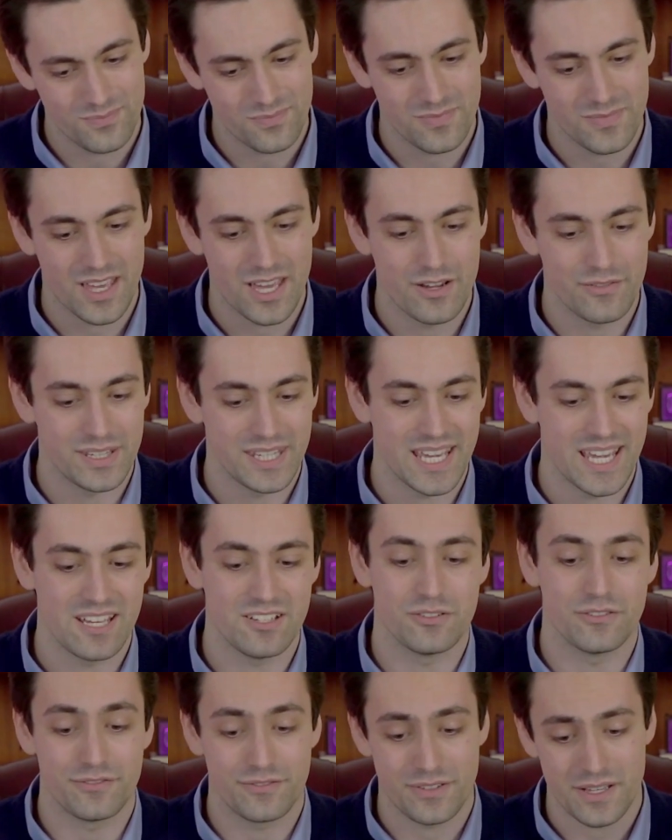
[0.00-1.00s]
over the age
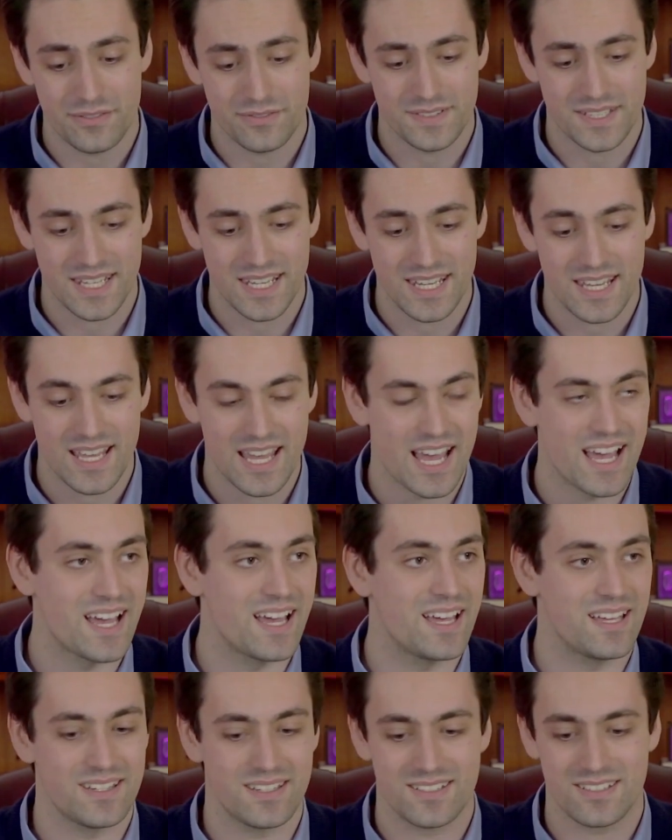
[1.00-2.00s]
of 50
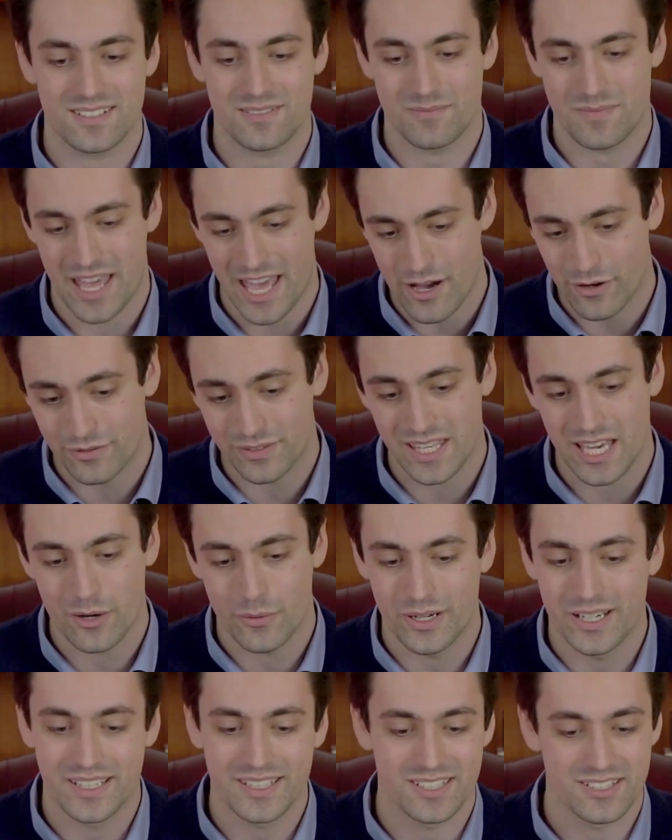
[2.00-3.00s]
and healthcare
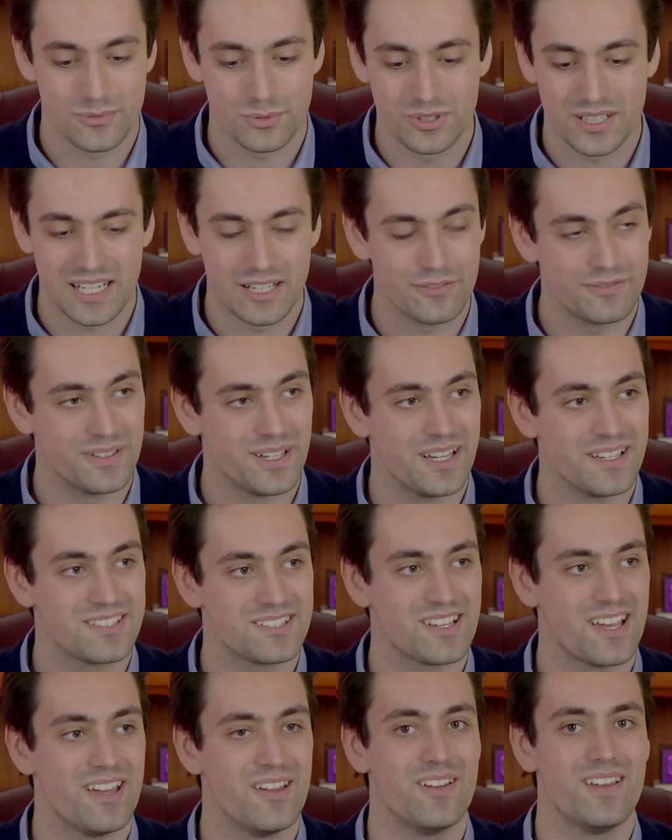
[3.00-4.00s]
workers will get it first.
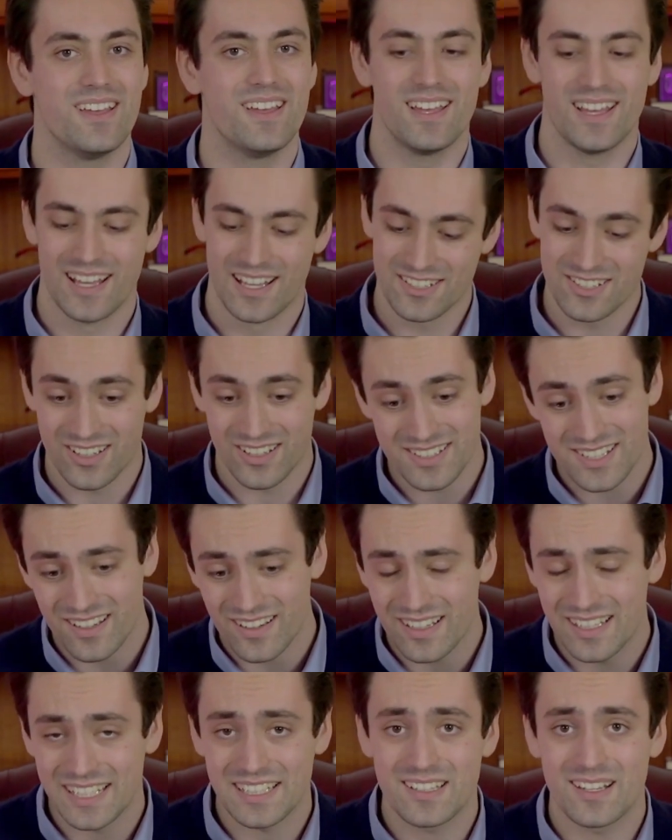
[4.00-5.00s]
So it's not
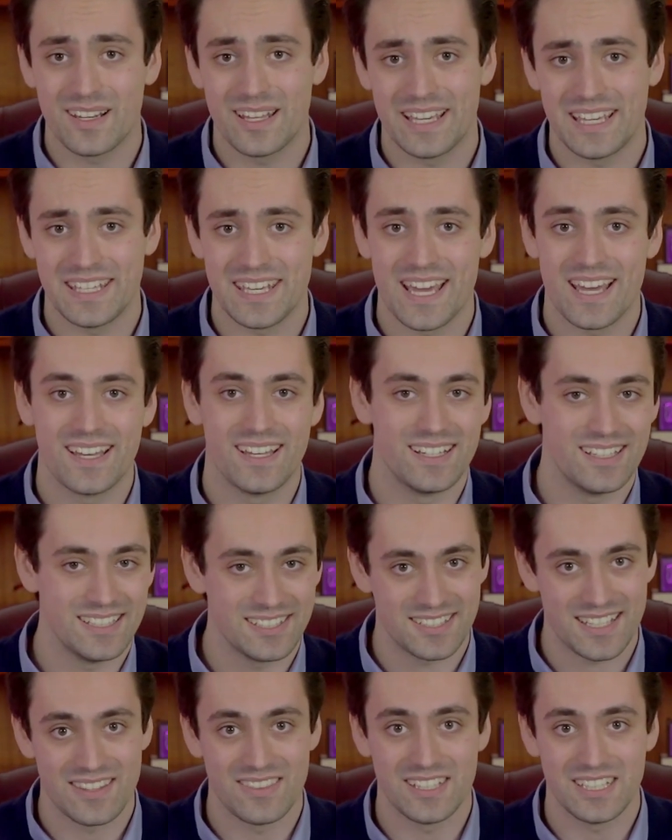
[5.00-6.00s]
entirely clear yet, at least
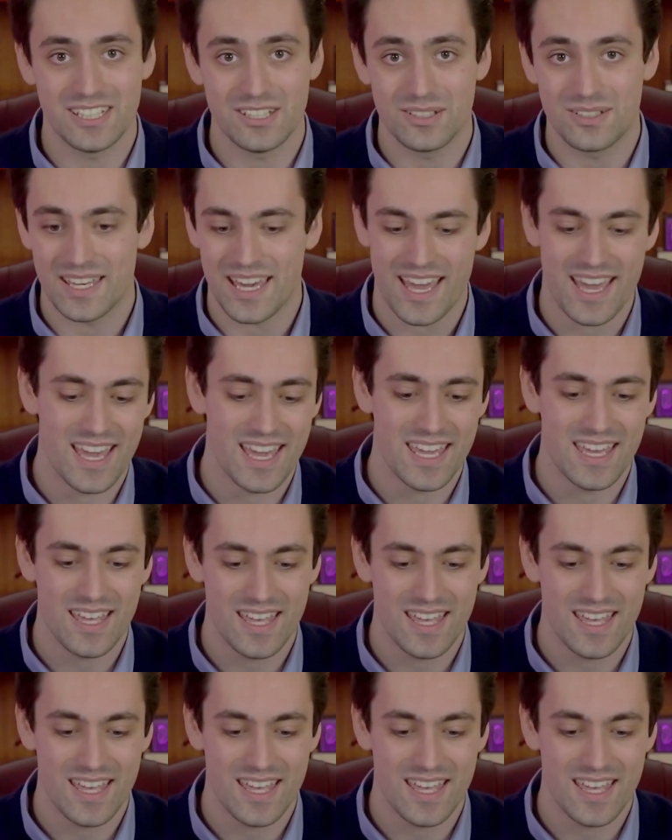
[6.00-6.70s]
in the UK,